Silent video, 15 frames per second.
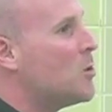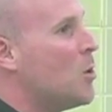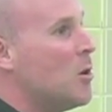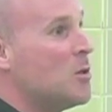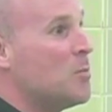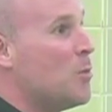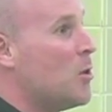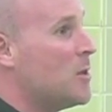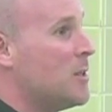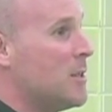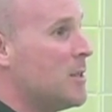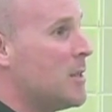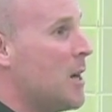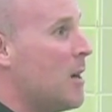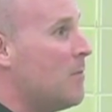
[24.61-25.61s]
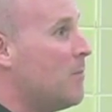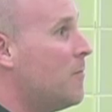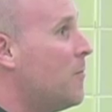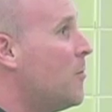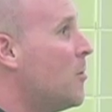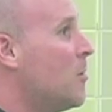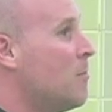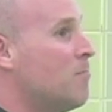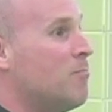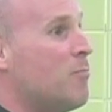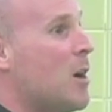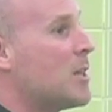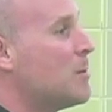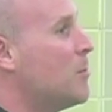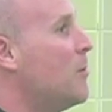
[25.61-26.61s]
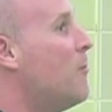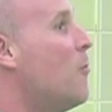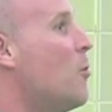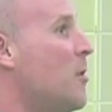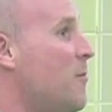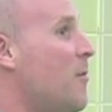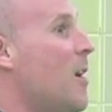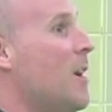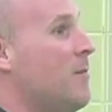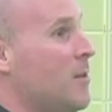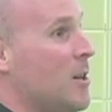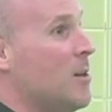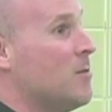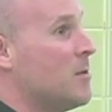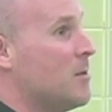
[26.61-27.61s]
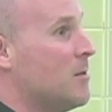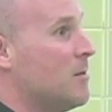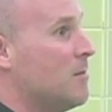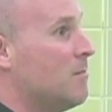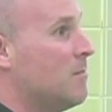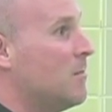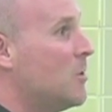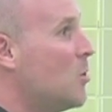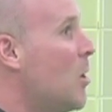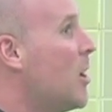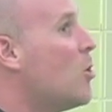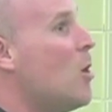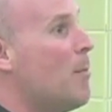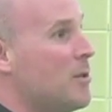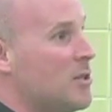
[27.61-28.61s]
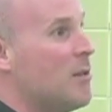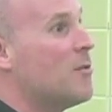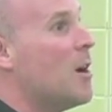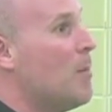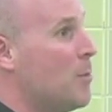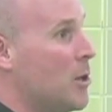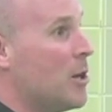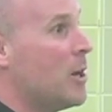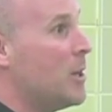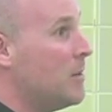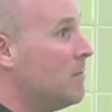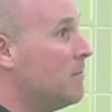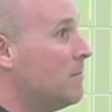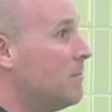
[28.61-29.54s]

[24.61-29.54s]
all sports in this town for approximately 45 years. So I call myself Cumberlandite.